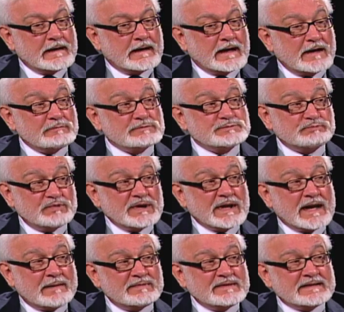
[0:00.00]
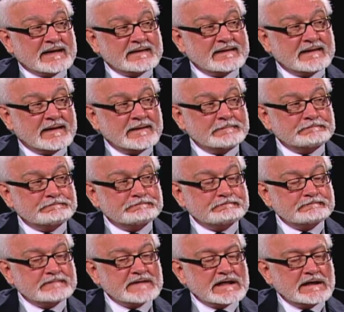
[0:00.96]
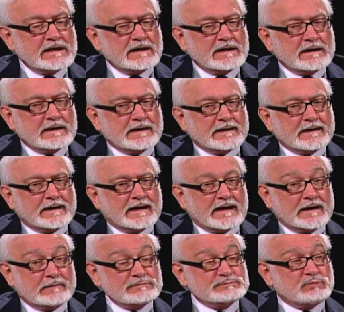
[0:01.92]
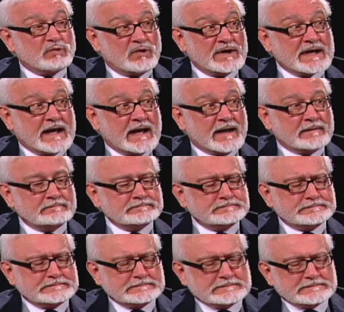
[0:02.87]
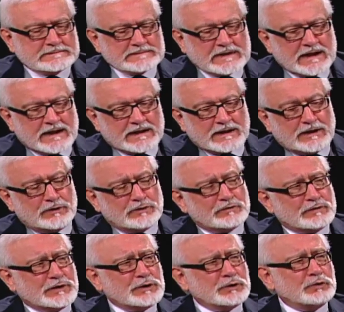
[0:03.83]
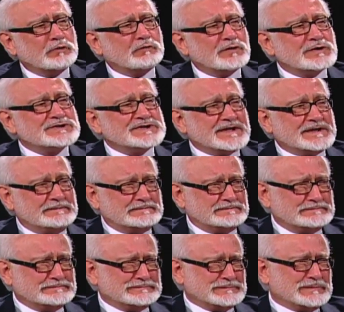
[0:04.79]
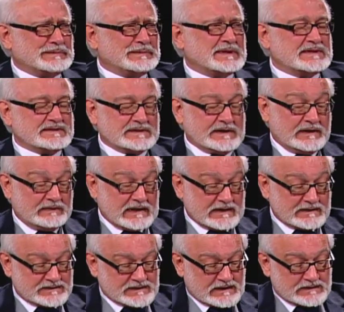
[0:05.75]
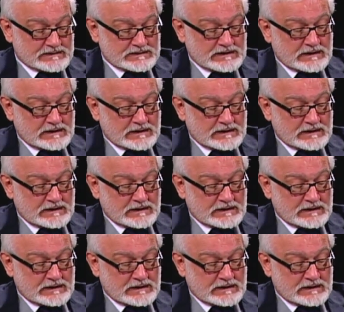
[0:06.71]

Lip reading: I was pretty happy that day. I was born again in a university in that sense.